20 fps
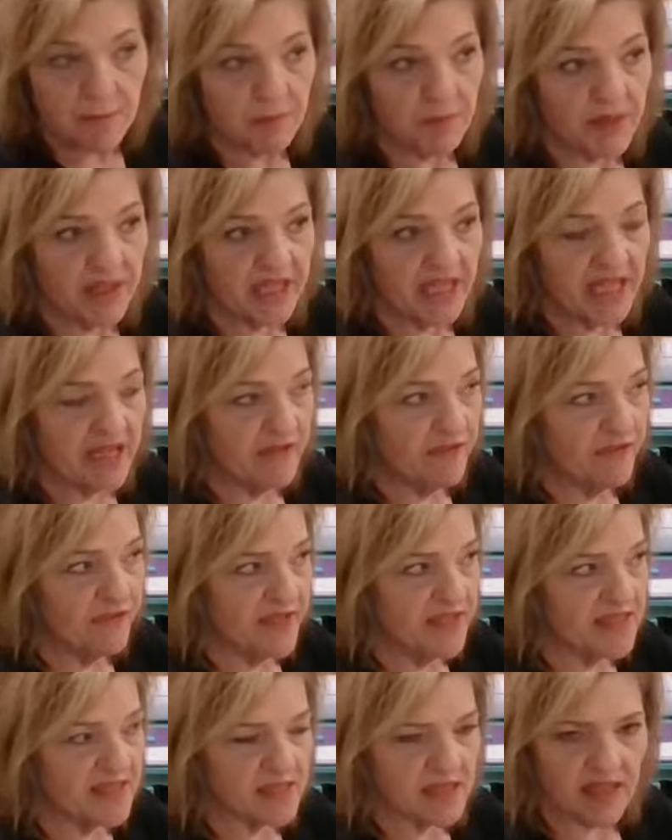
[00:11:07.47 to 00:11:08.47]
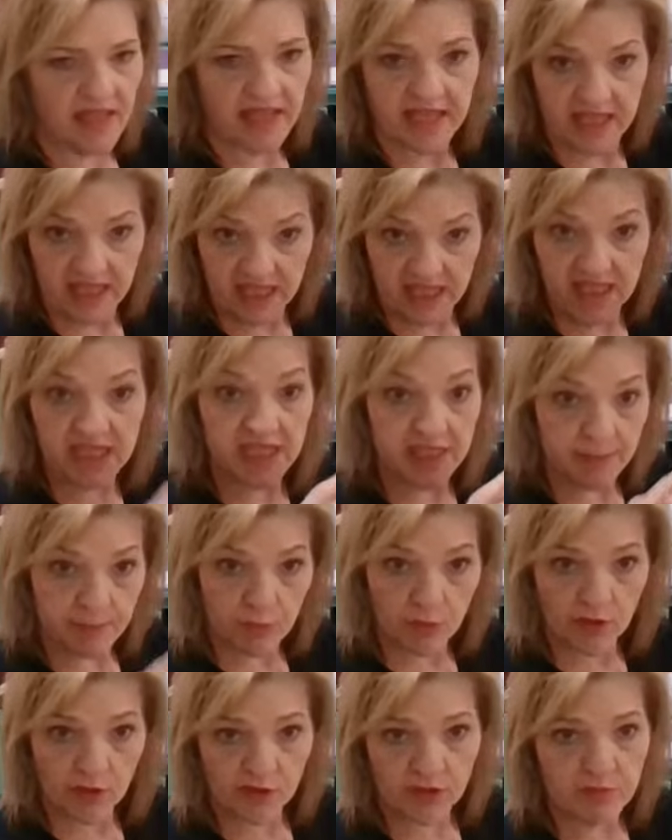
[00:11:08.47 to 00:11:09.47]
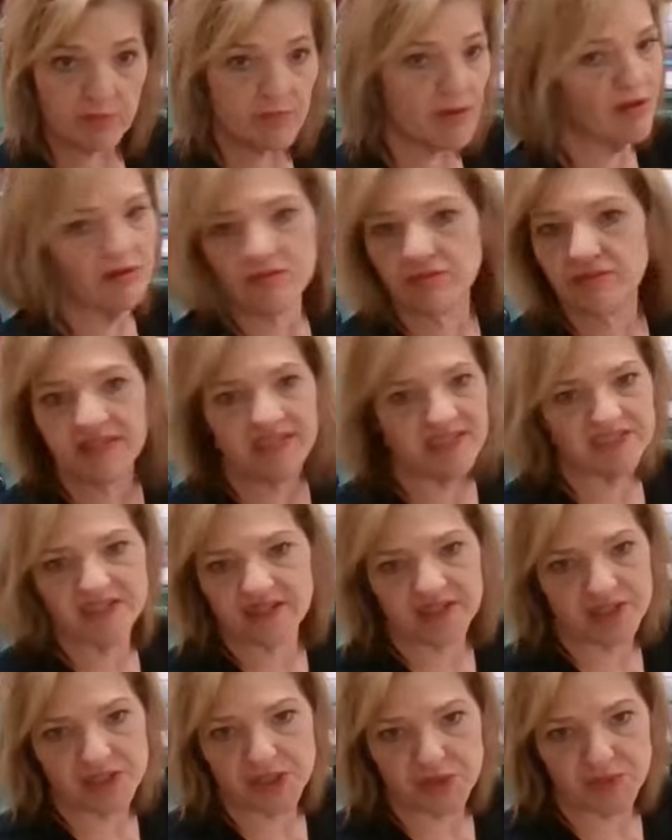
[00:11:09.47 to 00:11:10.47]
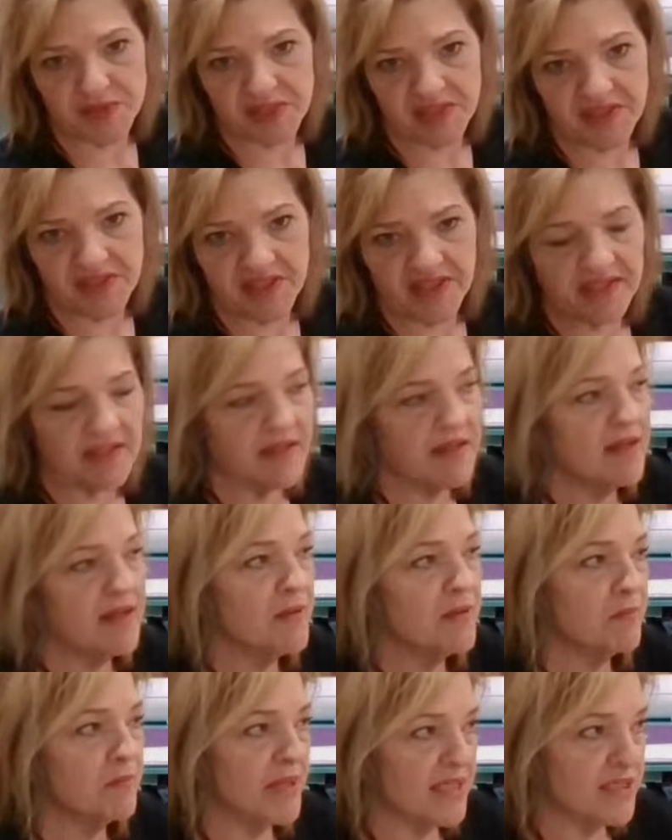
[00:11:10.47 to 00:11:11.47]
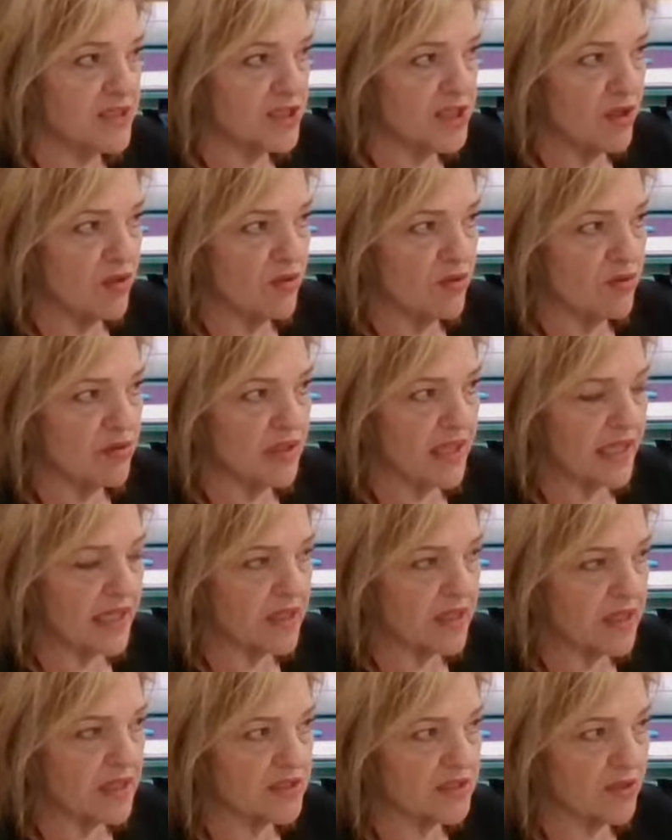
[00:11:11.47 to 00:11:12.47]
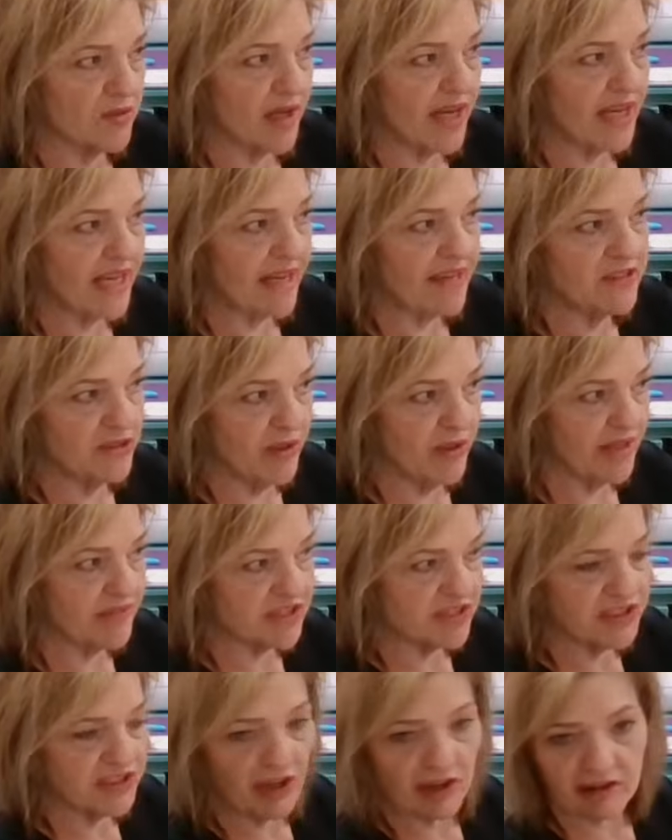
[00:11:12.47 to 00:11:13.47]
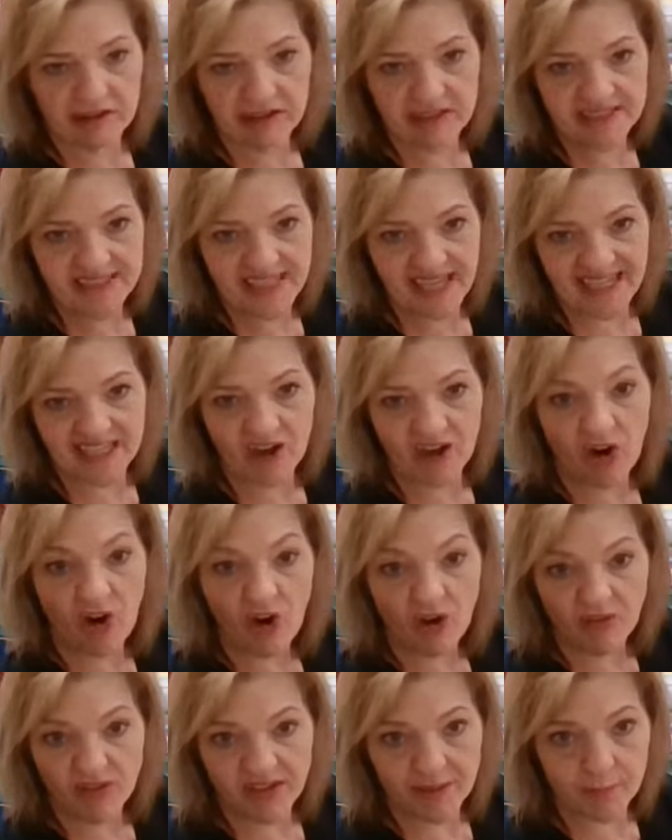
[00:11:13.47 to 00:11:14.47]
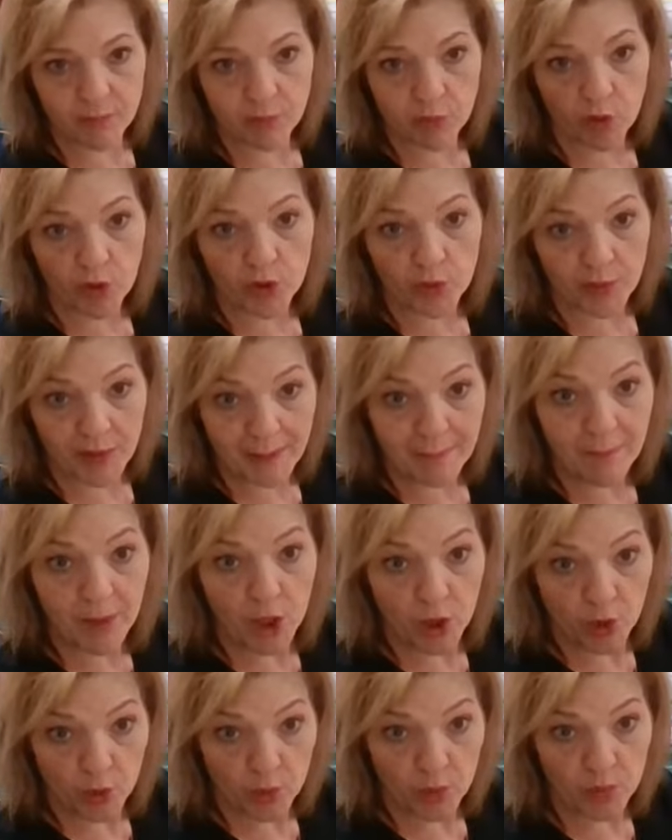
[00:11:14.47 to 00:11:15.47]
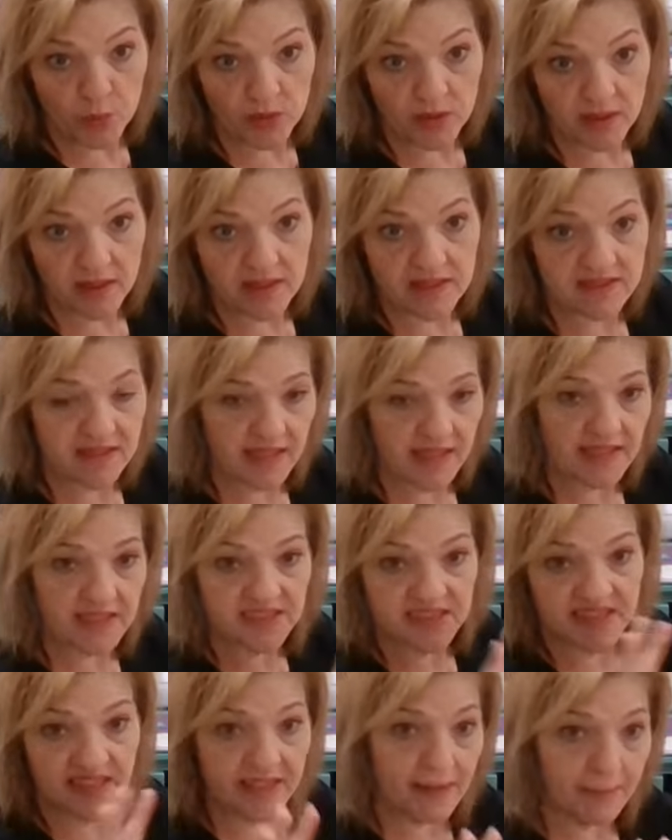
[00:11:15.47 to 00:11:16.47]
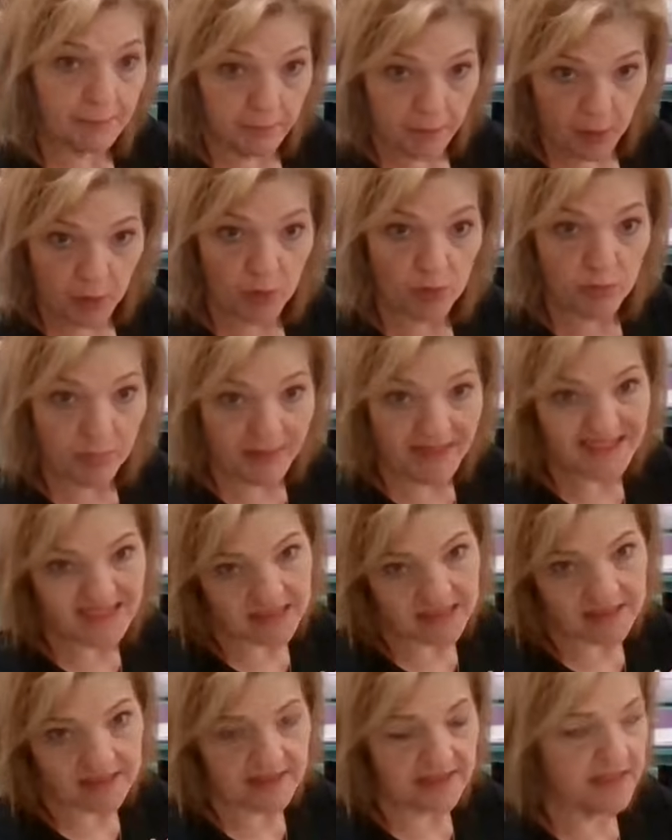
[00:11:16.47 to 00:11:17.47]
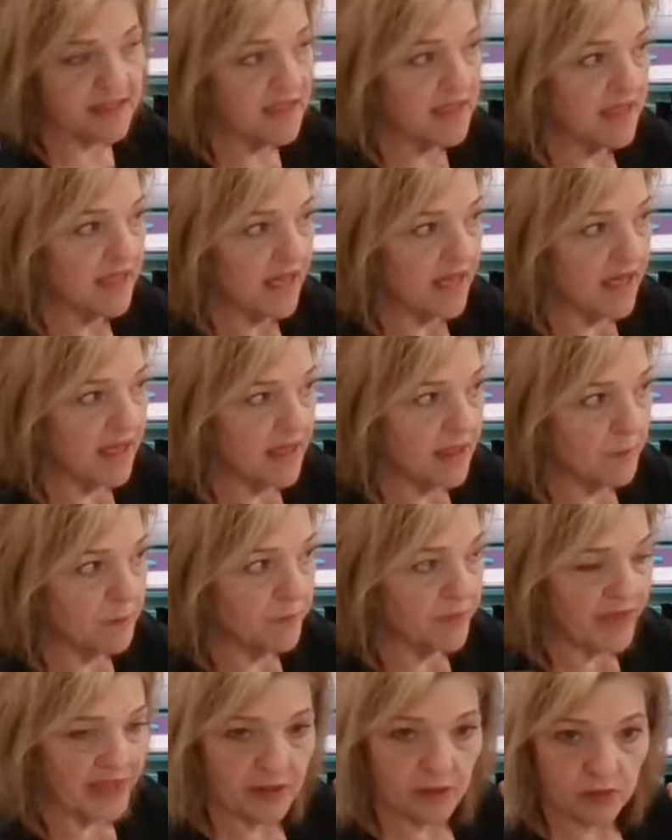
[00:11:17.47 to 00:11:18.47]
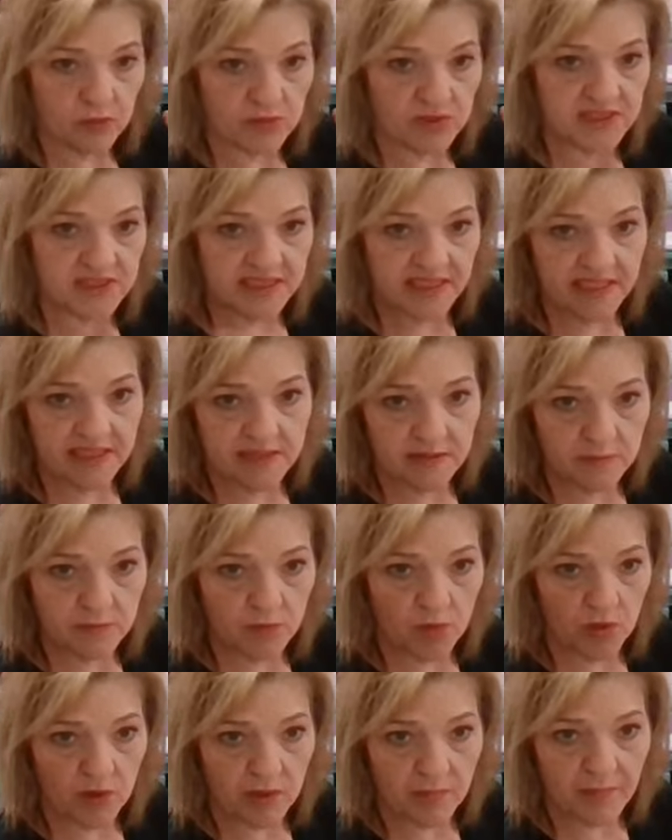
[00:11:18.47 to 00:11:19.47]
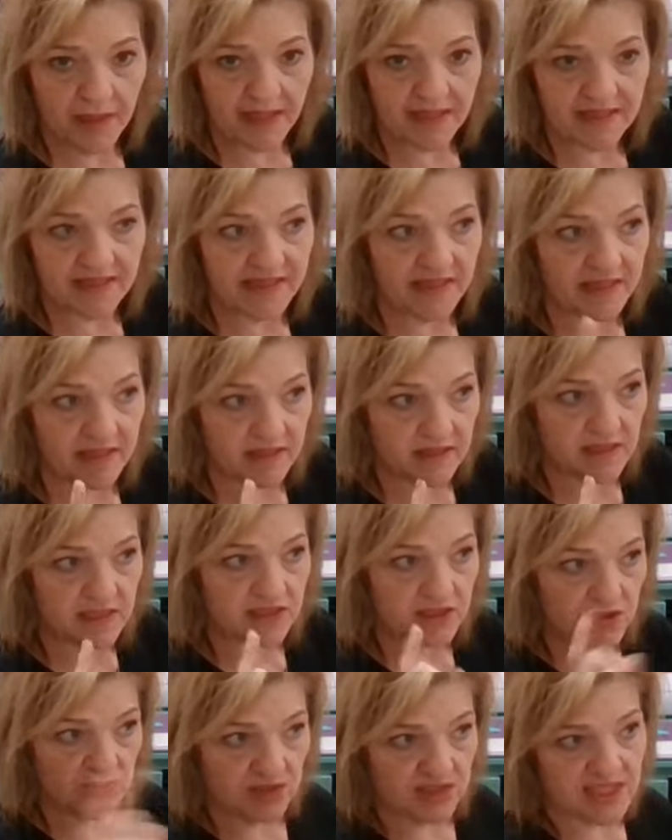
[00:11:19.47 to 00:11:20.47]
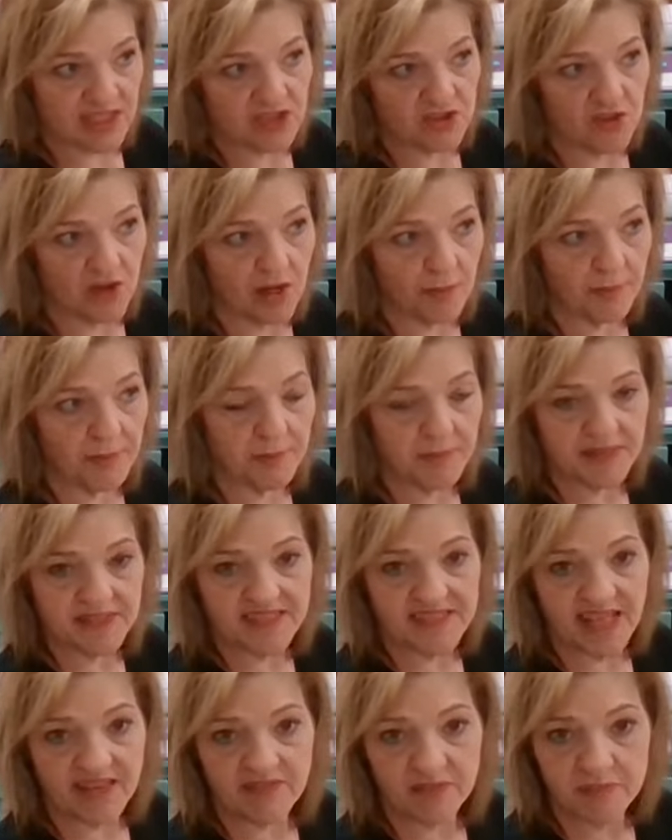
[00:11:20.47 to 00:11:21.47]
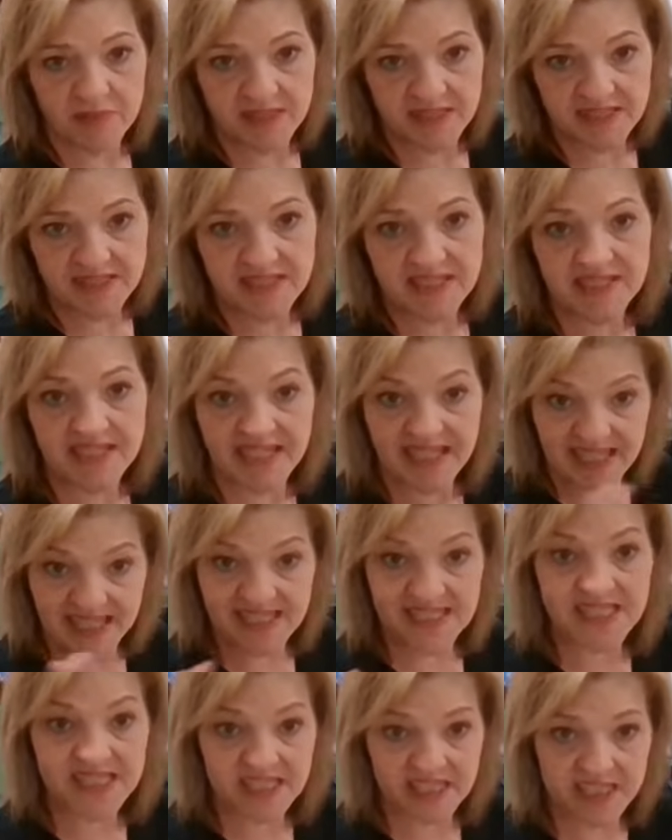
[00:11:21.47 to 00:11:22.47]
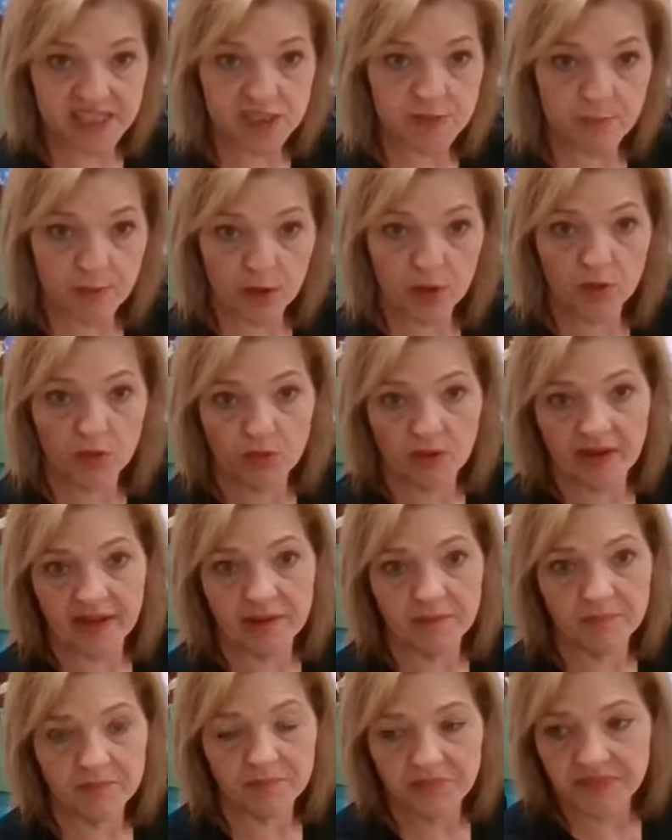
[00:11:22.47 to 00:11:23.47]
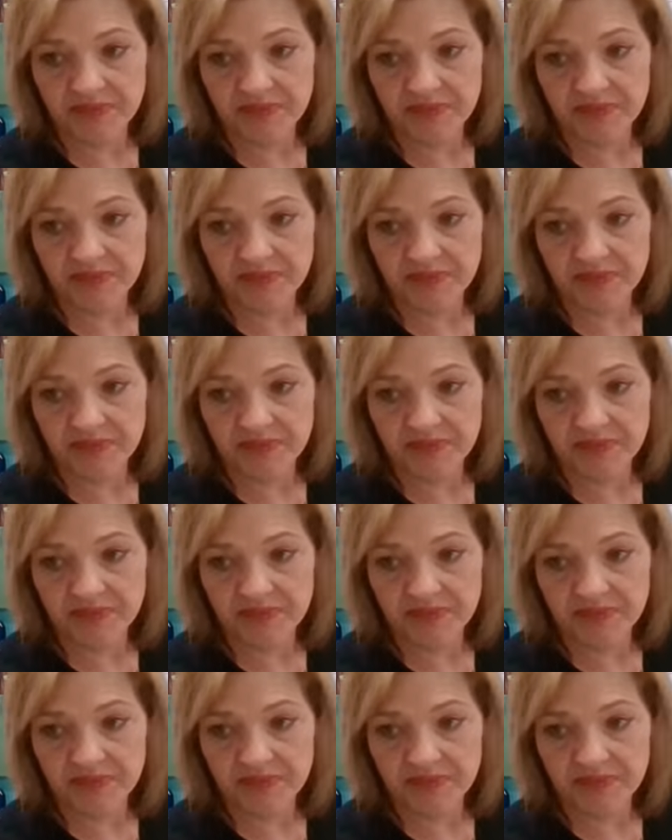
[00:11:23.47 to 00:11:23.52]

But if it's like in embroidery mode, it's not going to do anything. But you have to take it off of embroidery mode. It's like setup mode, basically. It'll send them automatically as soon as I drop them and save them into the InStitch program.